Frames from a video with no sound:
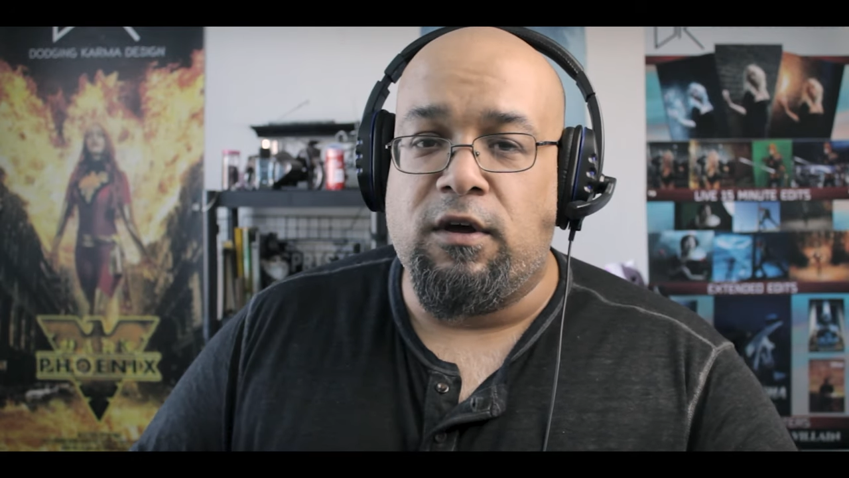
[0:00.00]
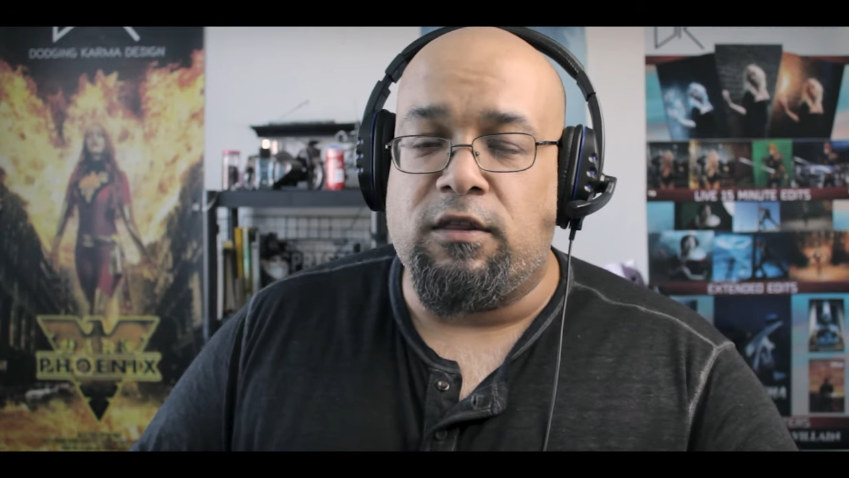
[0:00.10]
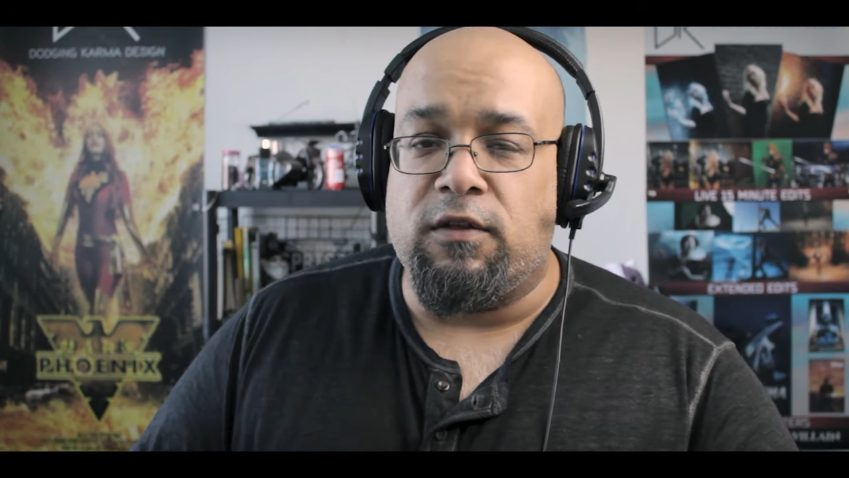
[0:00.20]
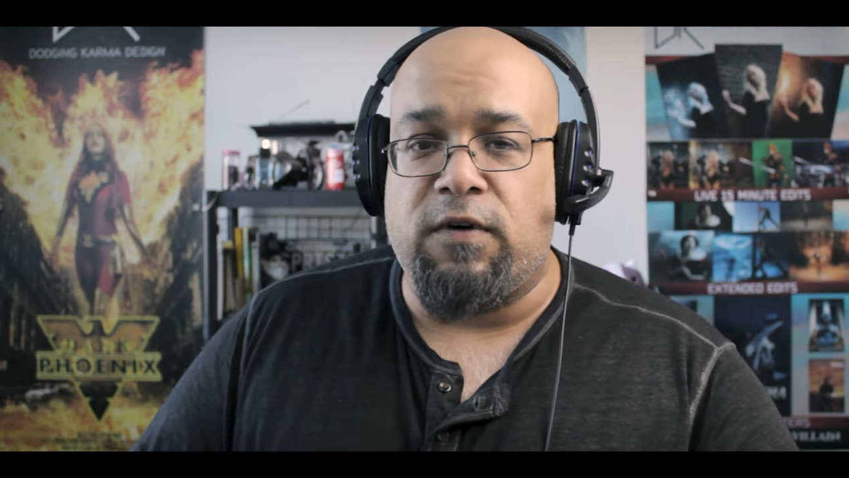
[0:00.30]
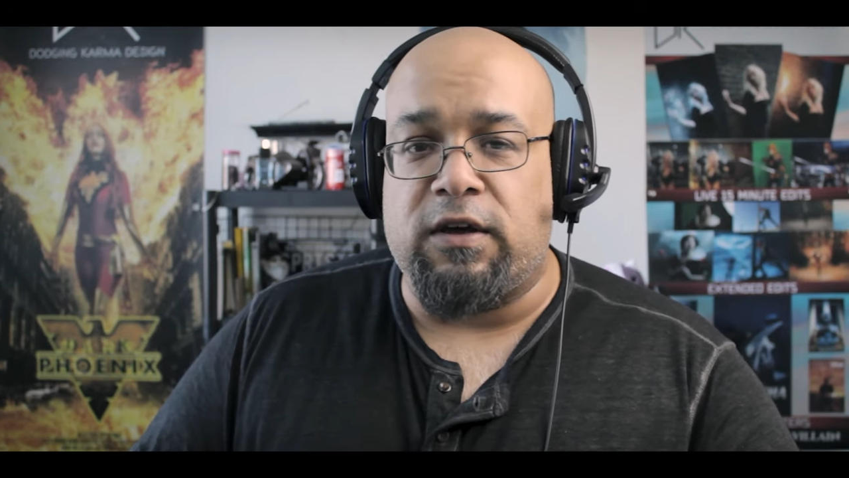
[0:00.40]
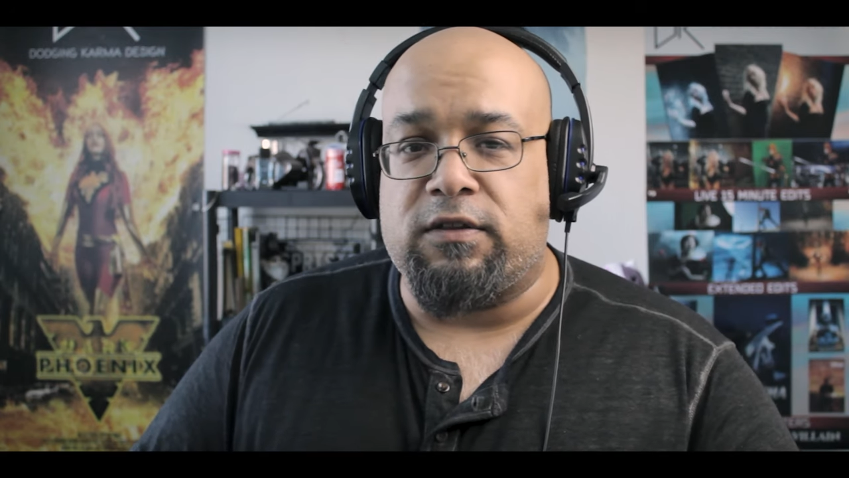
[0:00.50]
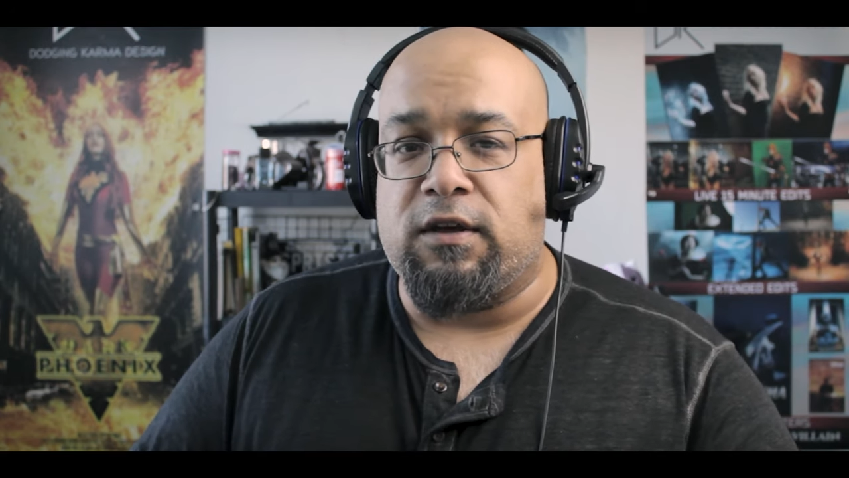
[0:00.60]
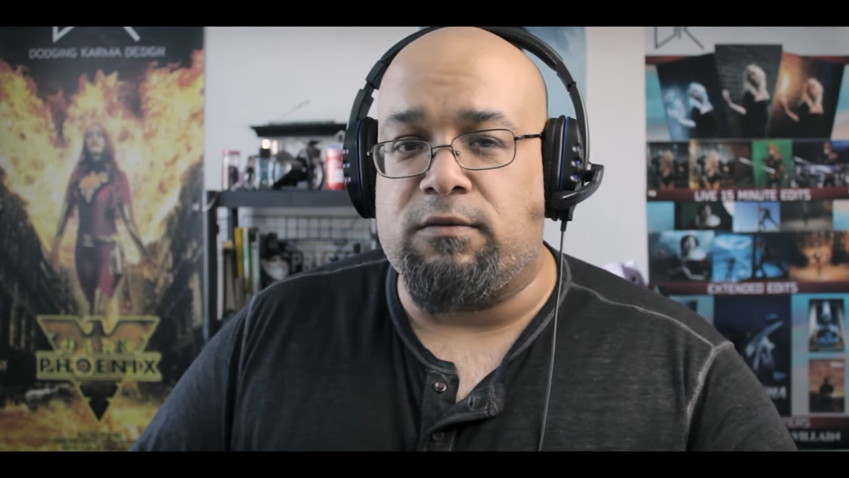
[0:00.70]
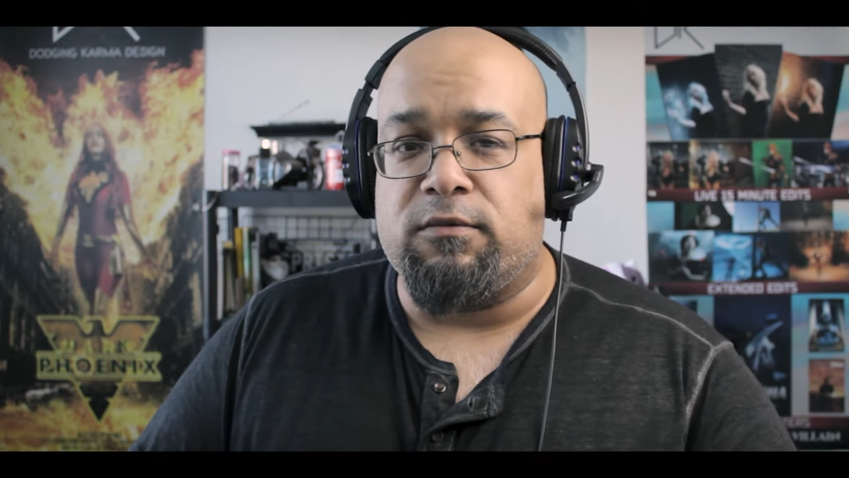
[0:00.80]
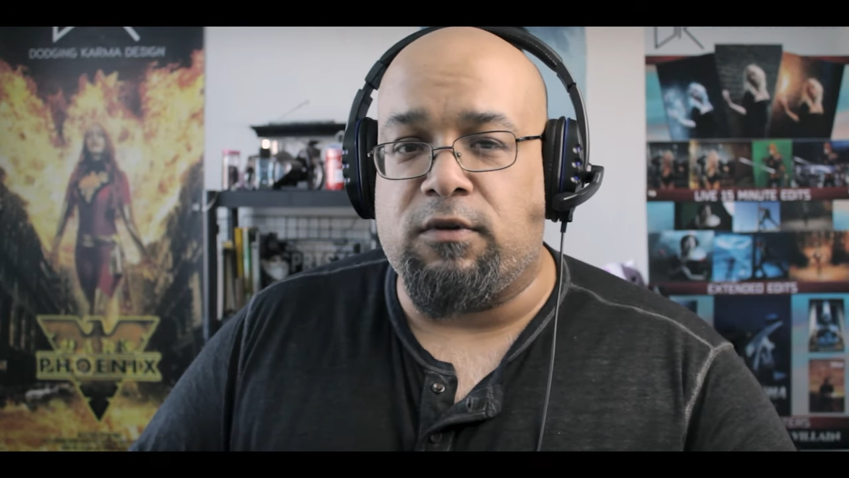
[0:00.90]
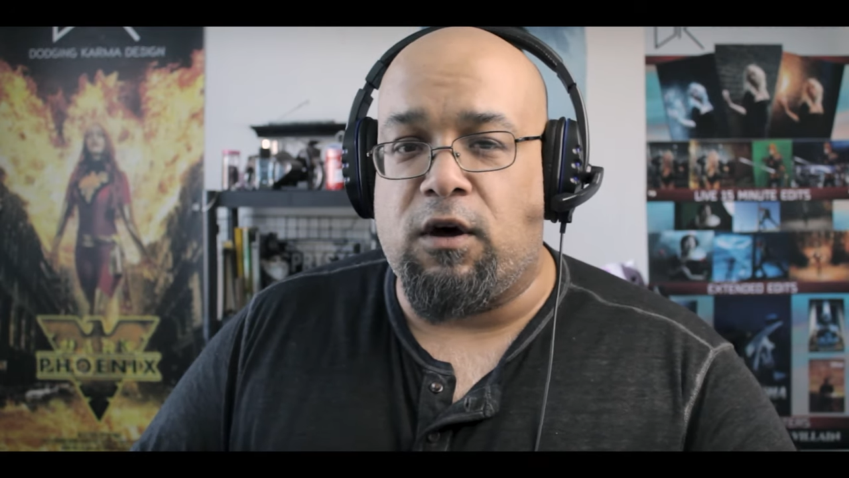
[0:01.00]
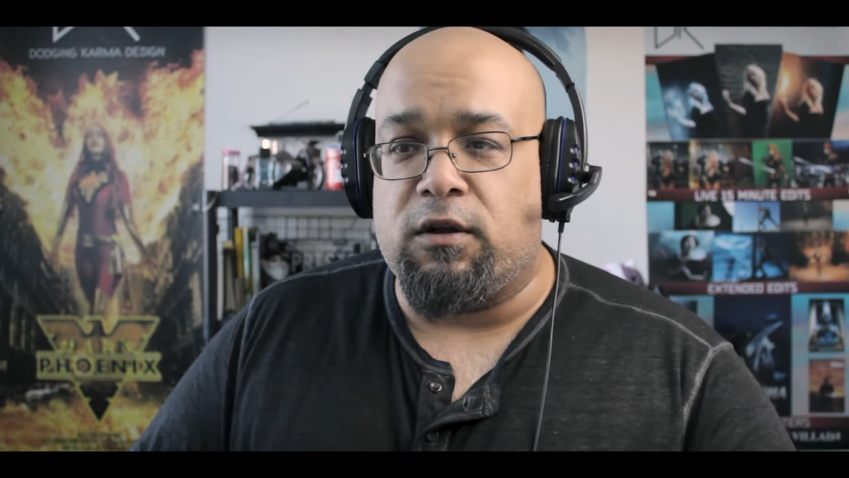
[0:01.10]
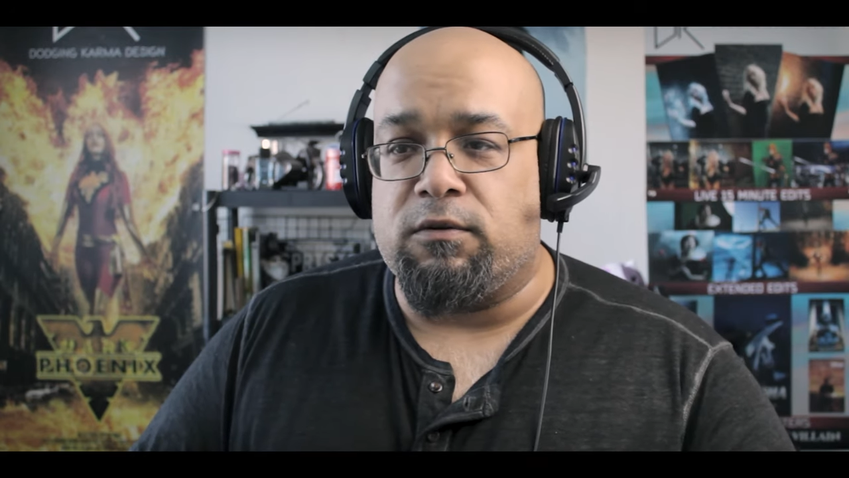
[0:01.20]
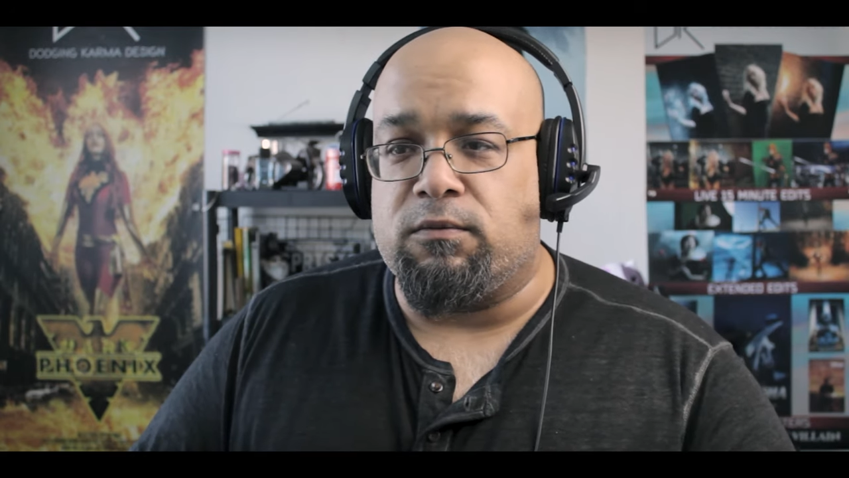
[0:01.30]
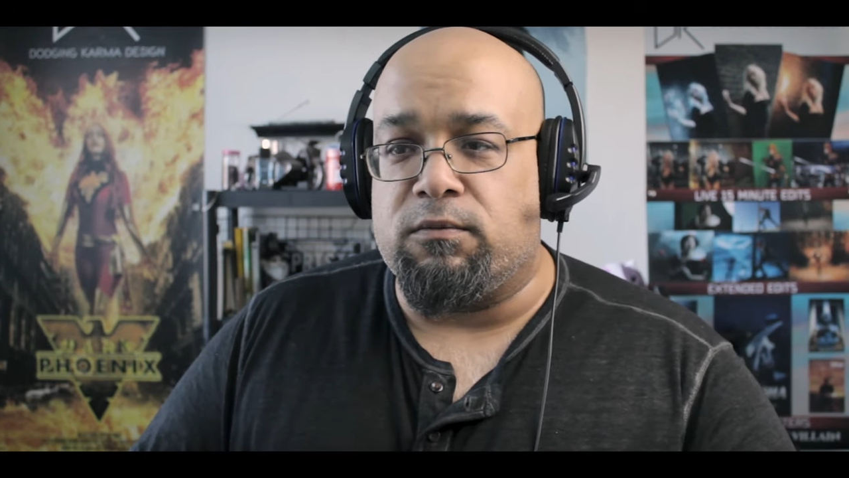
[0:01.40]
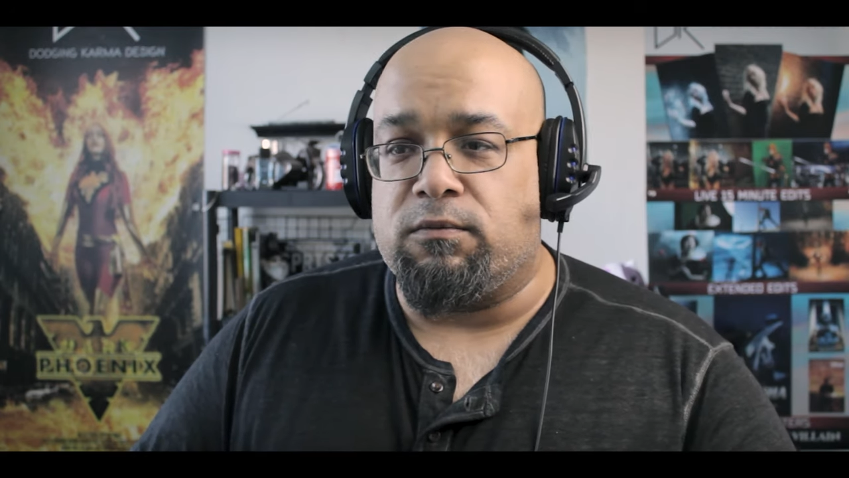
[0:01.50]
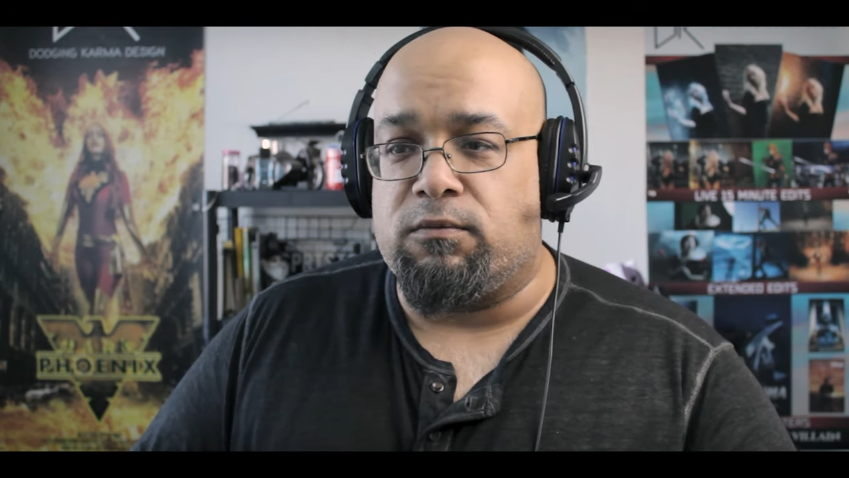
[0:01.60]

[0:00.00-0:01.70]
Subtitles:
the fact that on